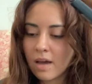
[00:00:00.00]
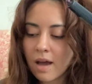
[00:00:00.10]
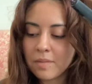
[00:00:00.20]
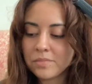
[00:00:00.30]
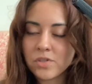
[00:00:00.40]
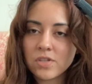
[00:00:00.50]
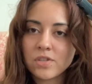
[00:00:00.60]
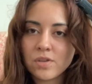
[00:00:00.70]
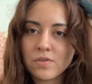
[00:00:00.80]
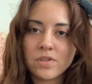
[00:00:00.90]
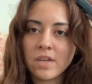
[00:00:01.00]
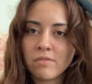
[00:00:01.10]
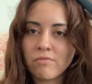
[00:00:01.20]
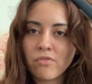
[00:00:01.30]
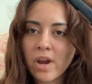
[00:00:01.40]
I'm just
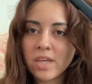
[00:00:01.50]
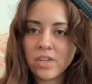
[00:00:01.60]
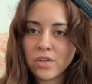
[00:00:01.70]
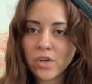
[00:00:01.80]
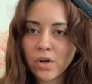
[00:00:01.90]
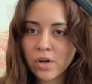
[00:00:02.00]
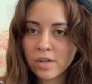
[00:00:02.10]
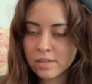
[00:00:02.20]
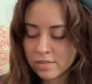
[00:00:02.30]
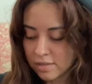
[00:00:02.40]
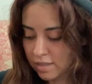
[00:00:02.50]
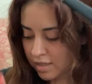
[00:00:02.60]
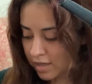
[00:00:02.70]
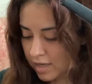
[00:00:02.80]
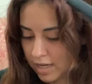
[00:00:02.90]
using regular
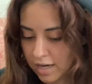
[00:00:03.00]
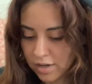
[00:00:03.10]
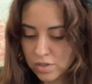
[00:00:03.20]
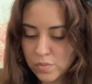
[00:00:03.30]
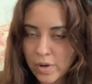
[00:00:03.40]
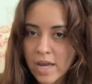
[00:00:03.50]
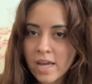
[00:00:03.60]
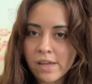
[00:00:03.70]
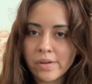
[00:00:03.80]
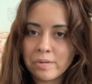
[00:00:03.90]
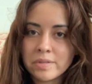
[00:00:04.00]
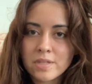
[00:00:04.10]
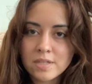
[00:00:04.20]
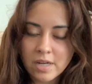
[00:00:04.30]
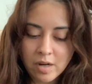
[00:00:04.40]
hairspray. I know
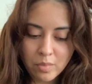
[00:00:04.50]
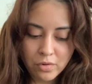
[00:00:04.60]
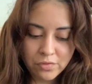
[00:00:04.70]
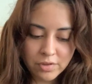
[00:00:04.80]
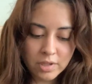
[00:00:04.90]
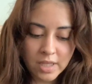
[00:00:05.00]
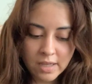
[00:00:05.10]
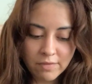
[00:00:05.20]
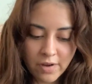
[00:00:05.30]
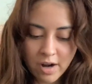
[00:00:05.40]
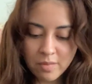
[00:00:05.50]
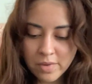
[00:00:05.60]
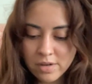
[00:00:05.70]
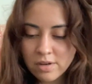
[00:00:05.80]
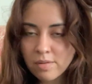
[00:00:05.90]
it's terrible for the
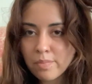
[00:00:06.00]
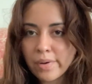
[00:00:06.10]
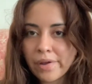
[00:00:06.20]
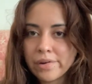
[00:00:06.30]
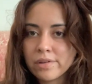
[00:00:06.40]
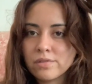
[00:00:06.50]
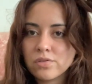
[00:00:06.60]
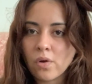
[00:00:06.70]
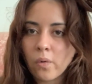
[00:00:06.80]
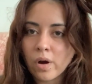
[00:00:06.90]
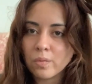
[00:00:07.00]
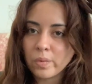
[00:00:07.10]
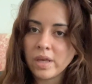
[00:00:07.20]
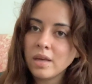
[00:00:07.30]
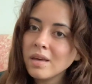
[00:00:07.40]
environment, but so are
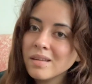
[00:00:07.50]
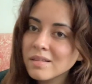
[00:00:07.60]
we.